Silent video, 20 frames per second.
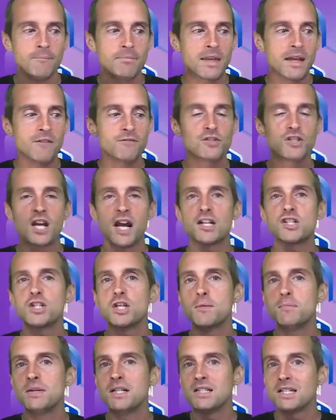if
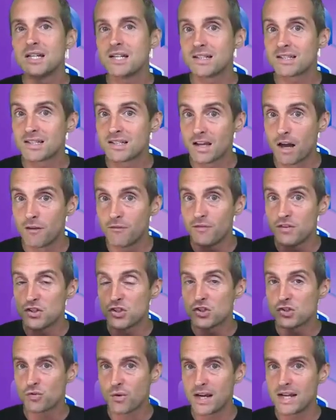ChatGPT itself is
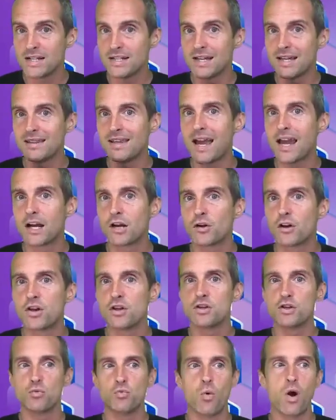trained in the area
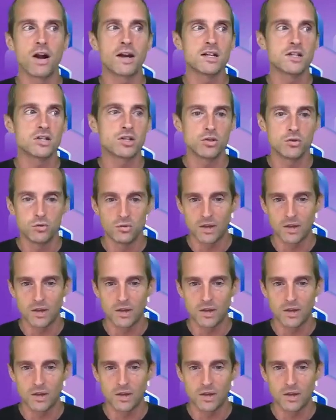you want it to,